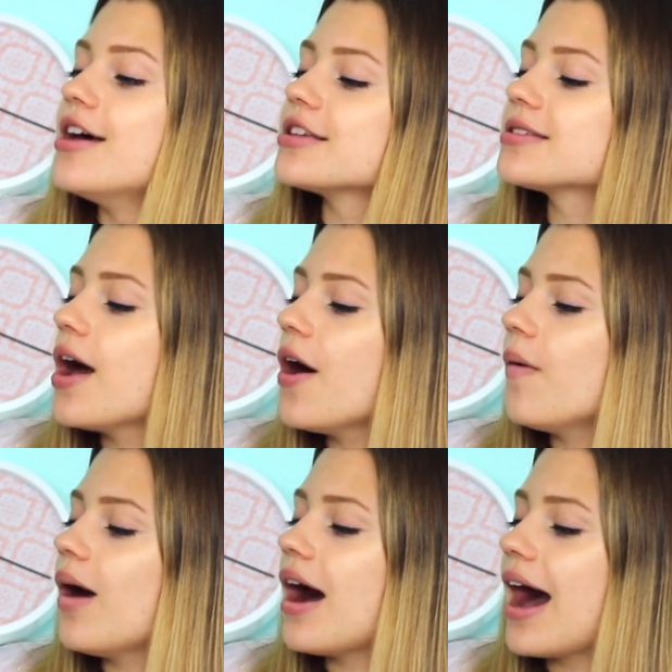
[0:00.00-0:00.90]

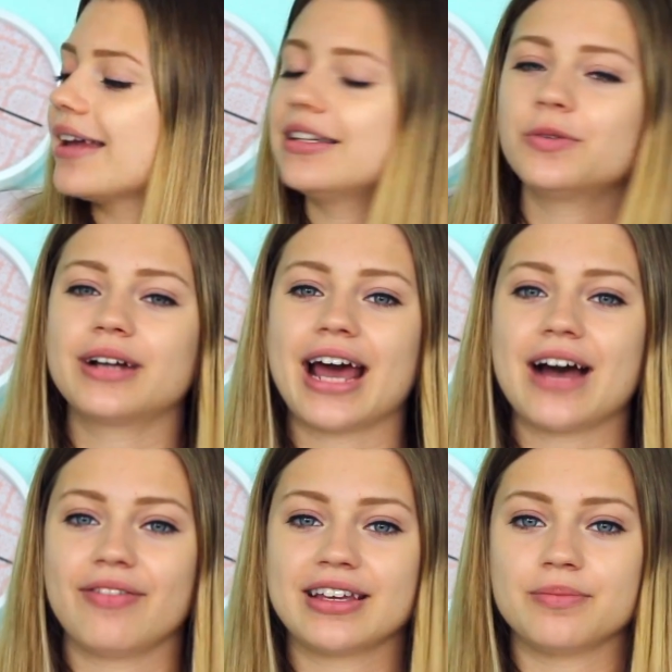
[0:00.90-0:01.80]
So I didn't want to
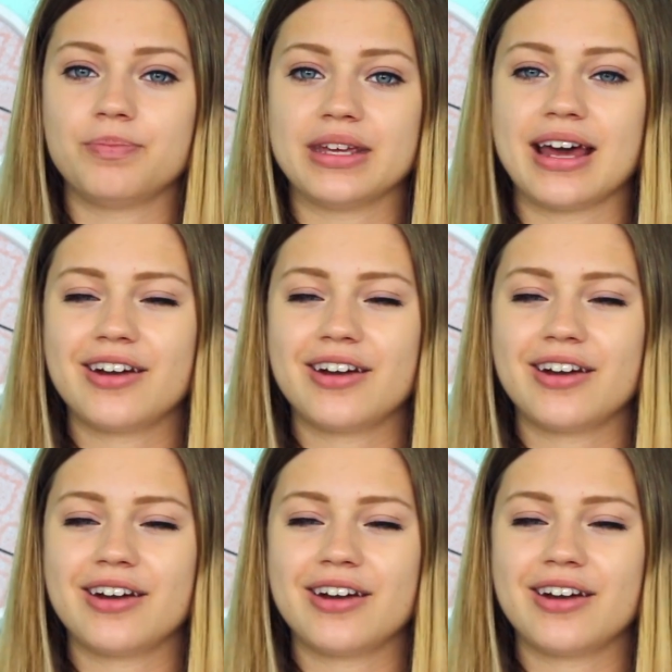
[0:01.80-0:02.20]
have like I